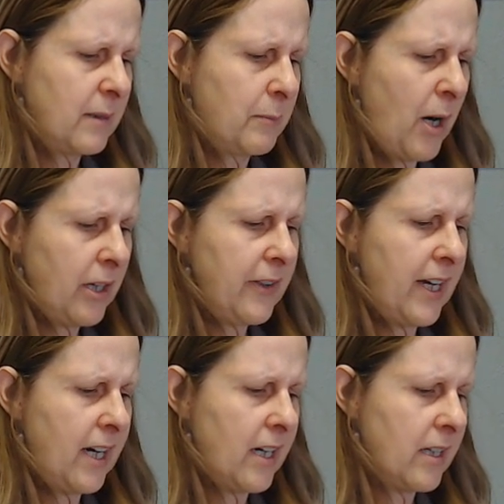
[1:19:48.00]
Mark
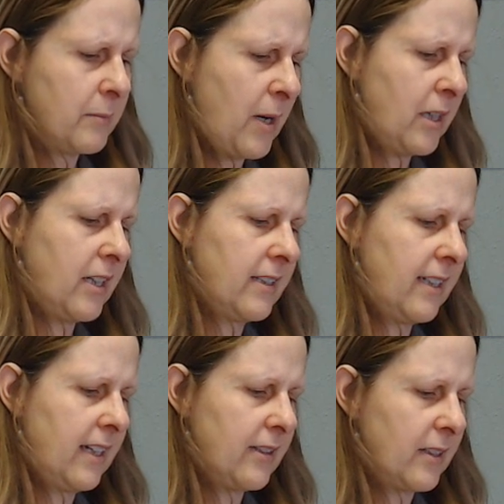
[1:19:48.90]
there, Mark on the
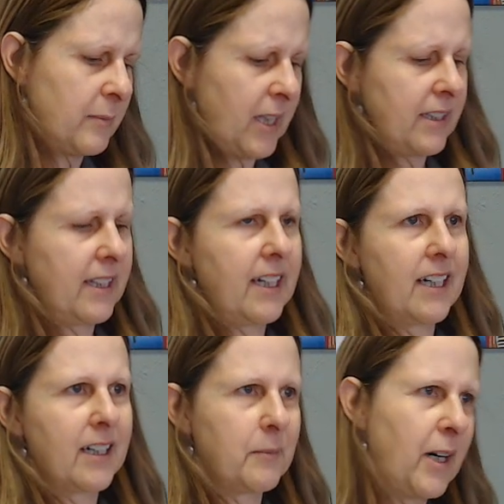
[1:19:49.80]
other, Mark
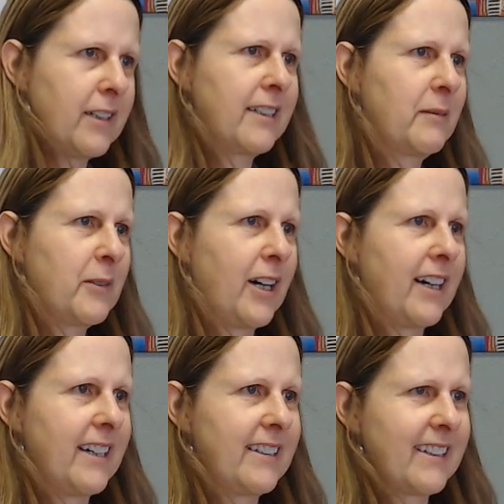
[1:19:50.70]
there, Mark
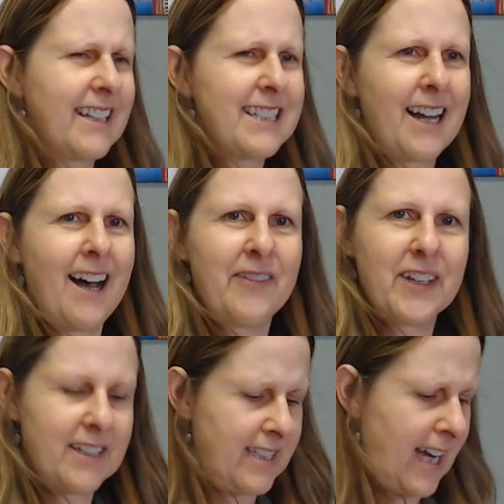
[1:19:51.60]
Nimrod. Like that's an odd thing
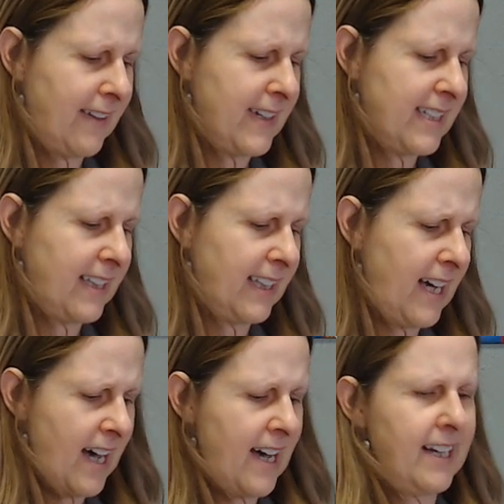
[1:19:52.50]
to say. And then suddenly,
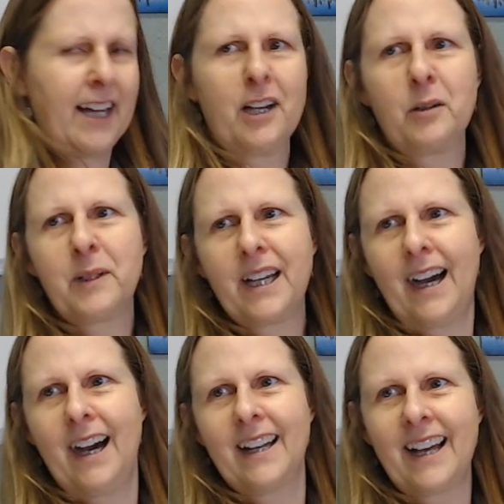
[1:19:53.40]
ah, Niobe,
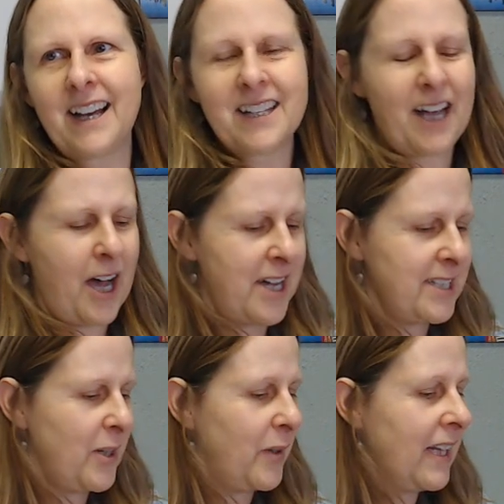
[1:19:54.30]
ah, ah,
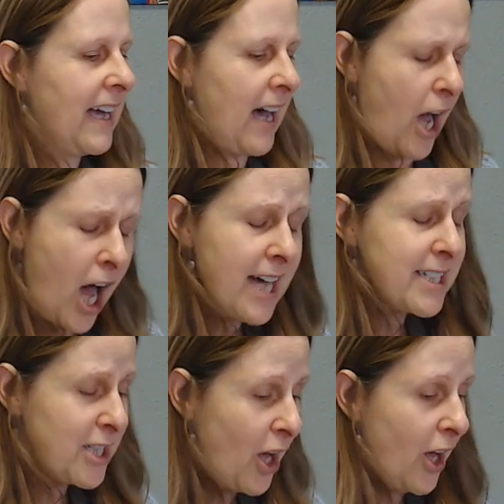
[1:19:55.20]
Saul, ah,
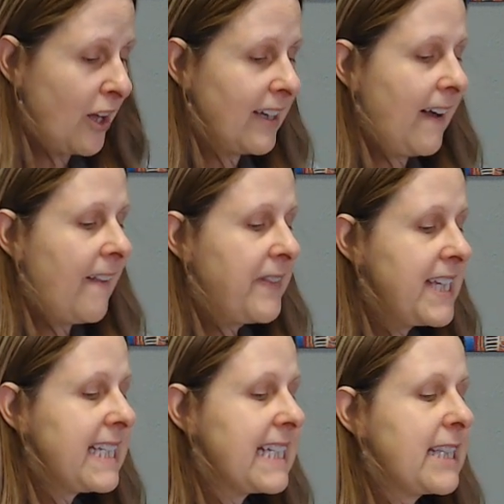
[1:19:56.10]
Saul.
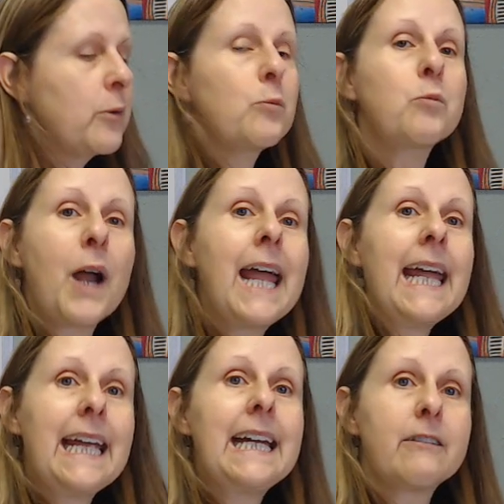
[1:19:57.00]
This is the
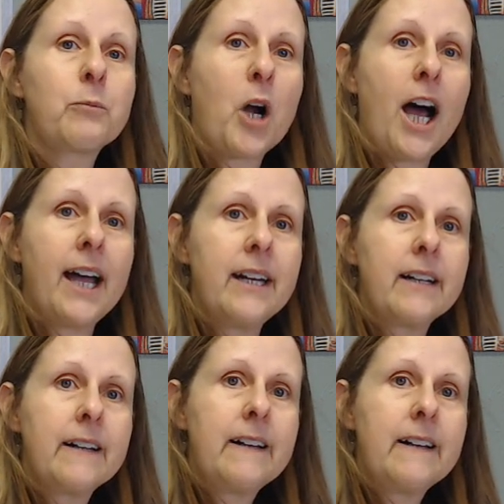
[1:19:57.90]
rein of pride.